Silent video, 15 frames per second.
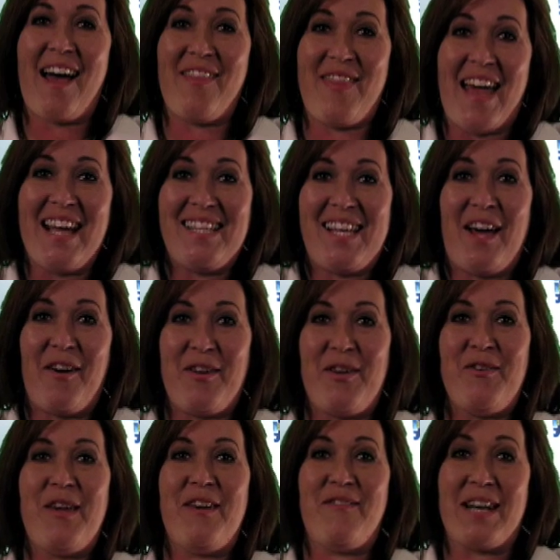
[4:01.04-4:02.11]
that's how
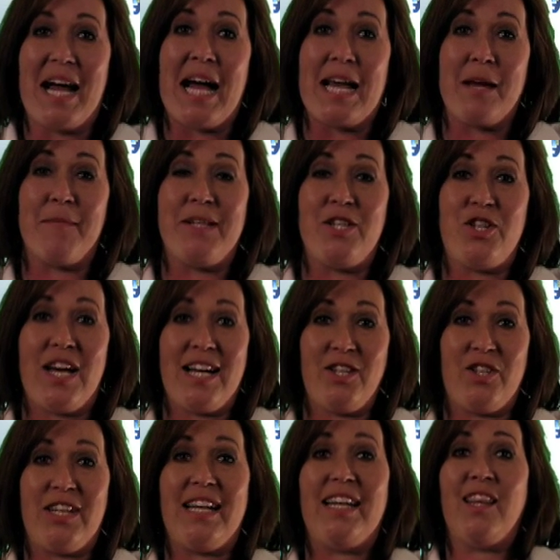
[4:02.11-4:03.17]
you give an IM
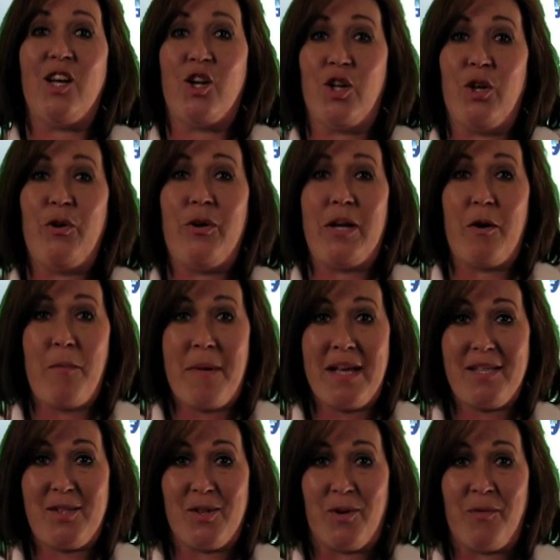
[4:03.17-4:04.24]
injection in the gluteal
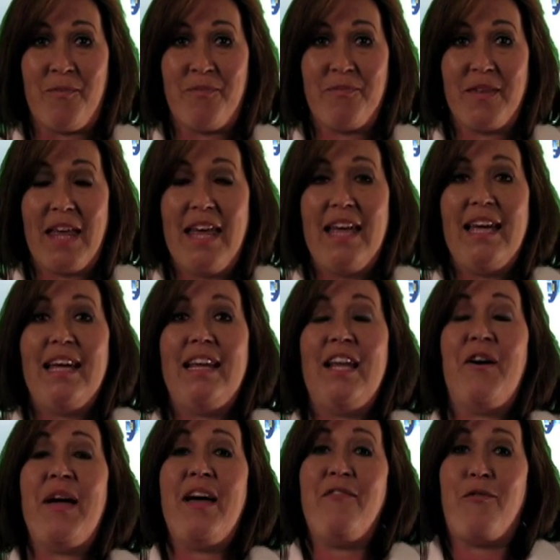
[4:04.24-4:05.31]
muscle.
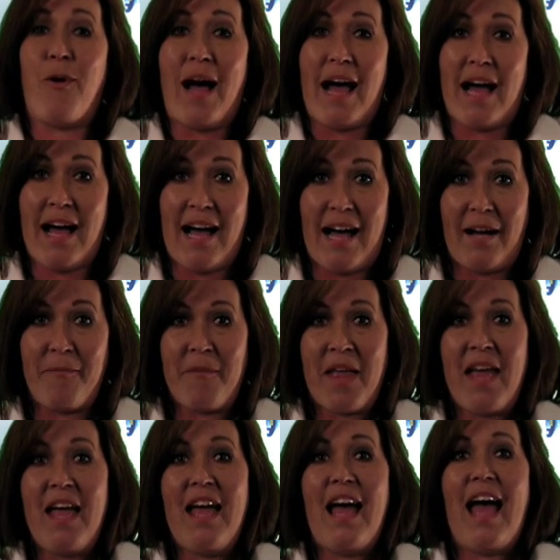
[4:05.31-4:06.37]
Now FYI,
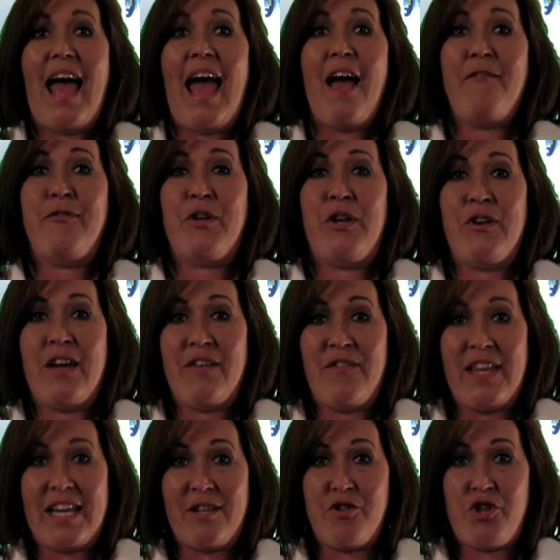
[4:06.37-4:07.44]
after you give
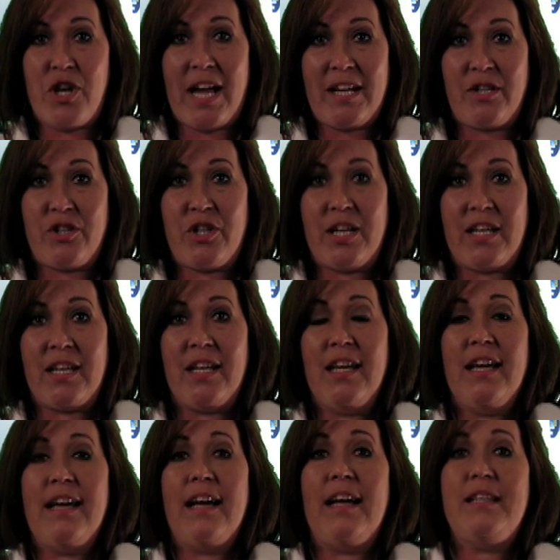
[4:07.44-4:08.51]
the injection,
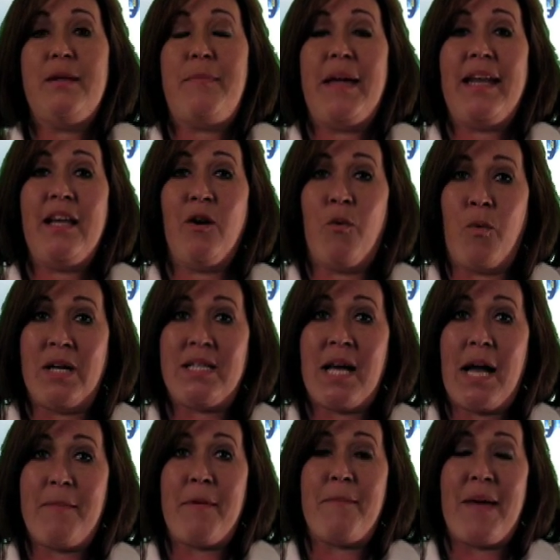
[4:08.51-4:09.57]
depending on what
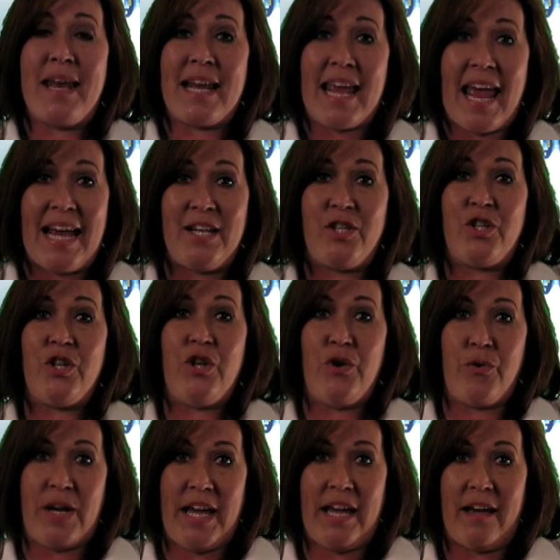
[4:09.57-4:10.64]
type of medication
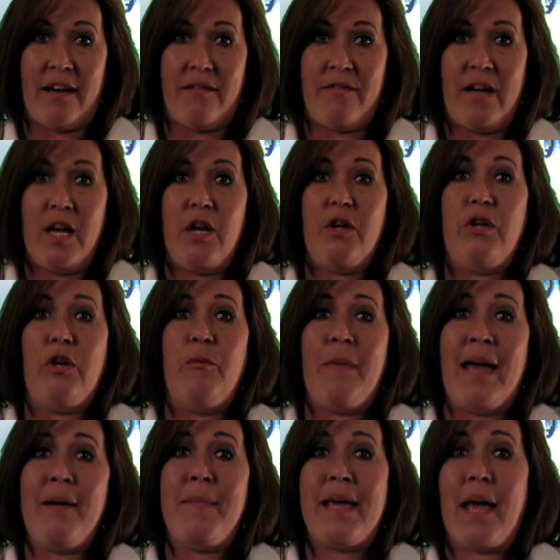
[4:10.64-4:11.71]
you give, you
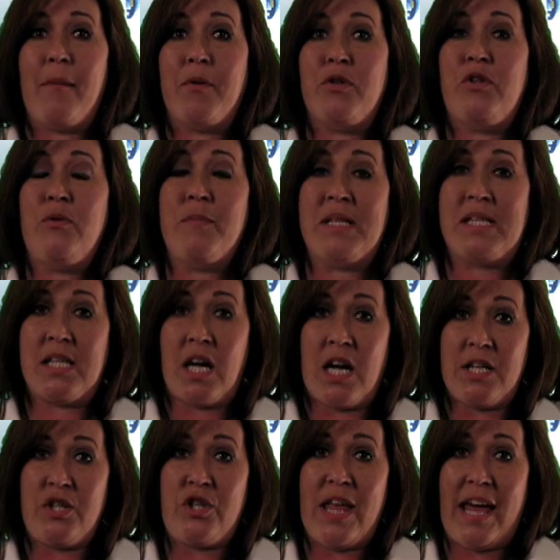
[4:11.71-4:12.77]
may be able to
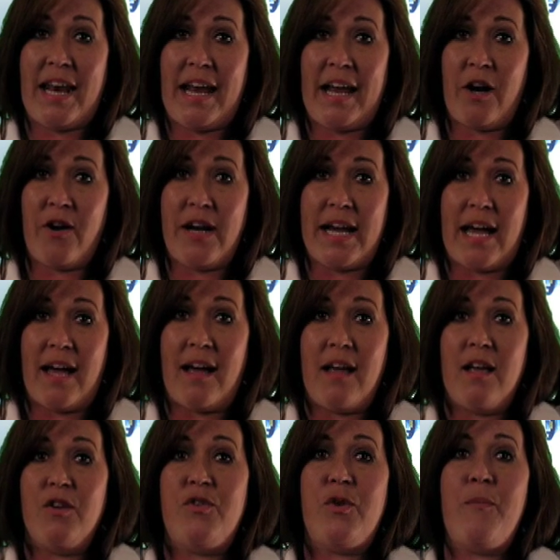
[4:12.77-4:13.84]
massage that area.
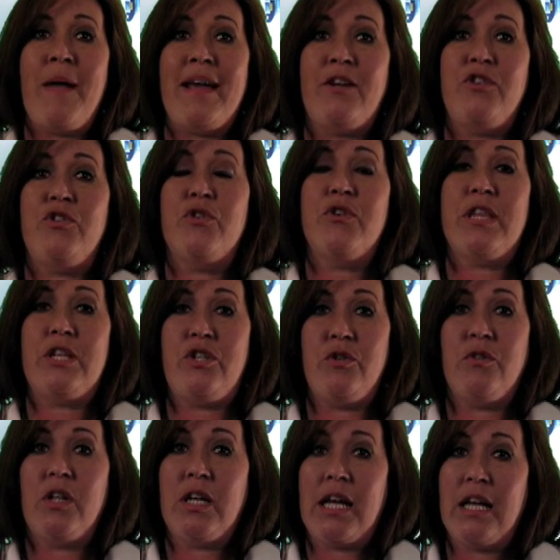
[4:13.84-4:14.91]
So make sure that
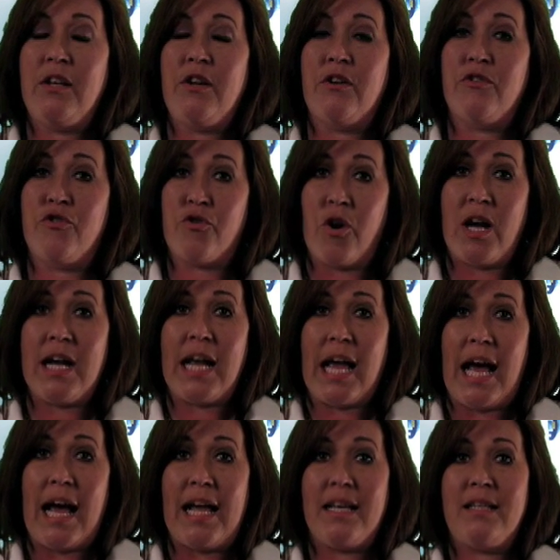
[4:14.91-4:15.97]
you look in your drug
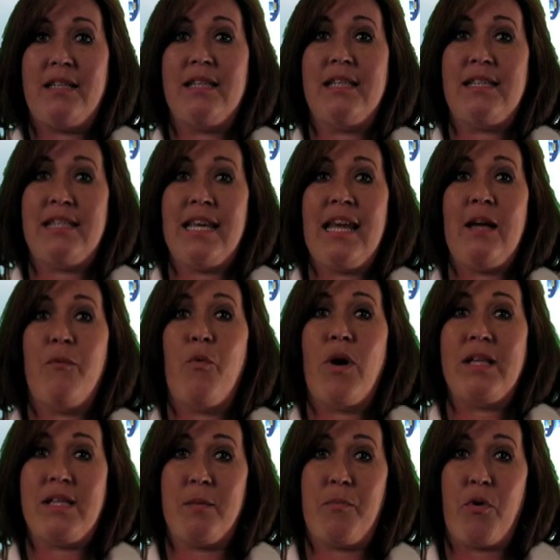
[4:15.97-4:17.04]
guide to see
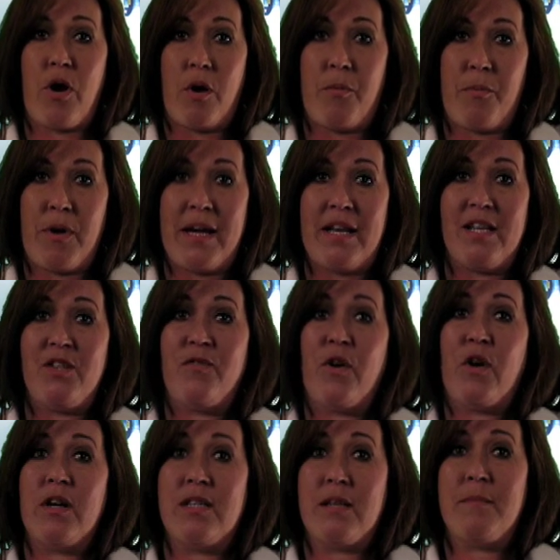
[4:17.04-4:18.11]
what's appropriate as
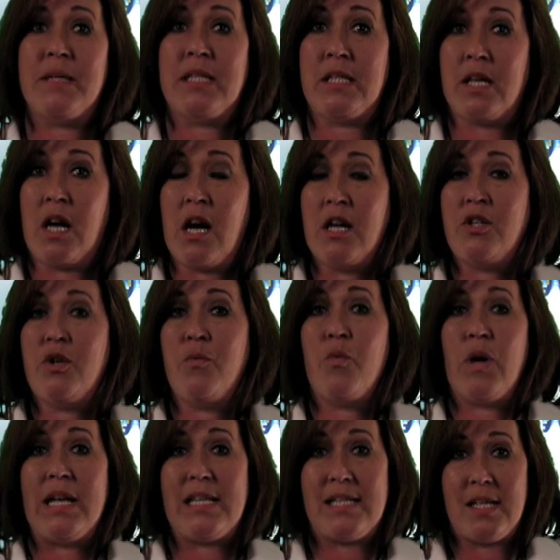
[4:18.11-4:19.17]
far as a massage and
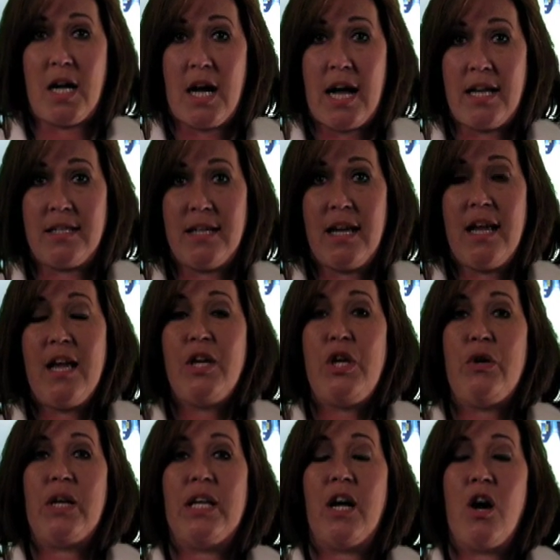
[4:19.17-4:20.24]
what is not.
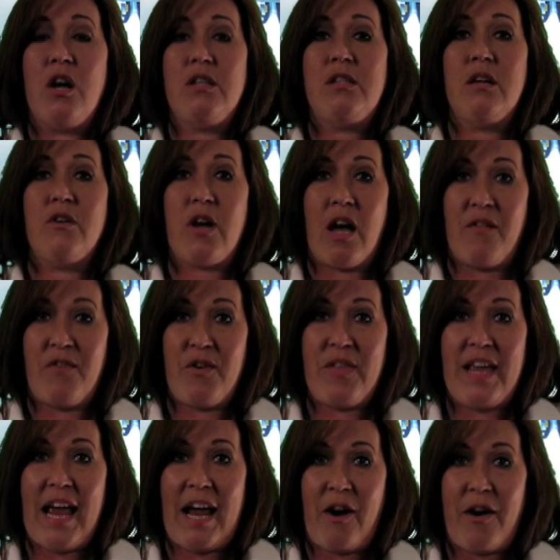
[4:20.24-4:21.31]
You can also cover
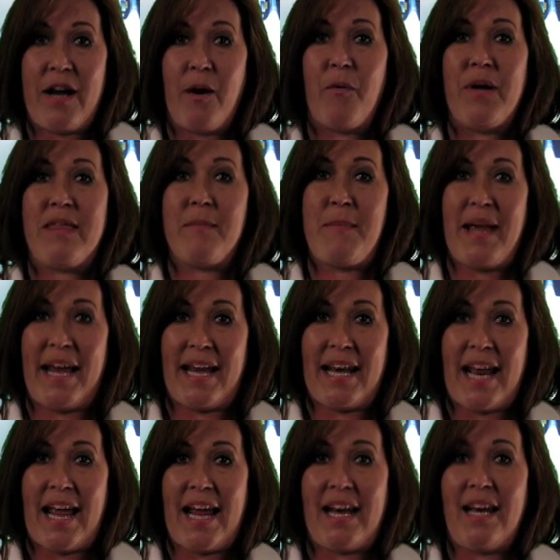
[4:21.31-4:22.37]
the area with a
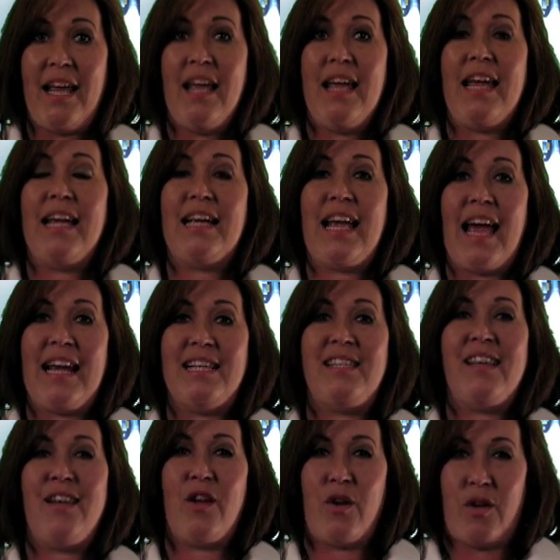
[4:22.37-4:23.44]
band-aid in case
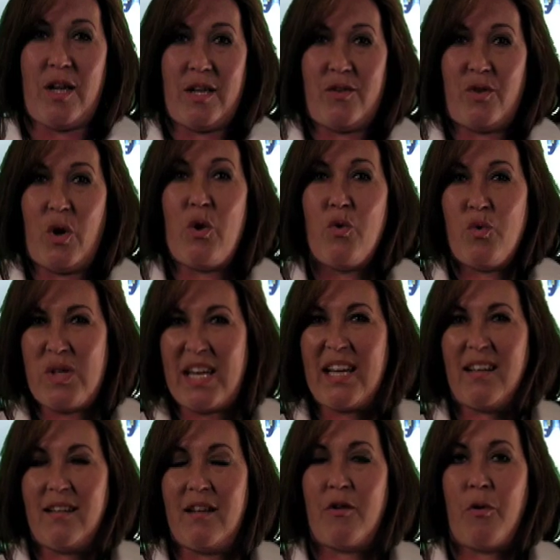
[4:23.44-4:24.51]
it is
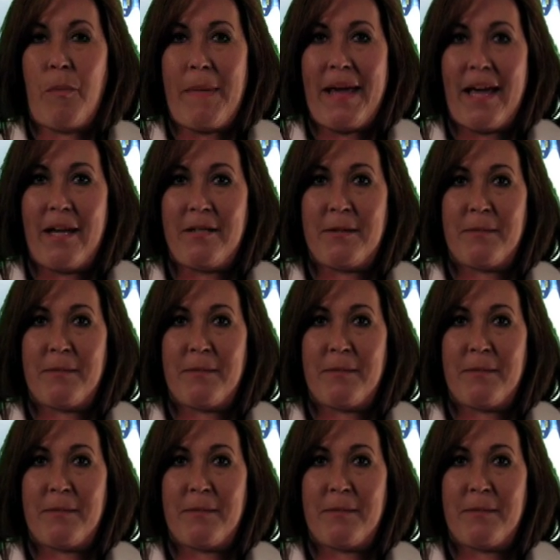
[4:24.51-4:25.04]
oozing a little bit.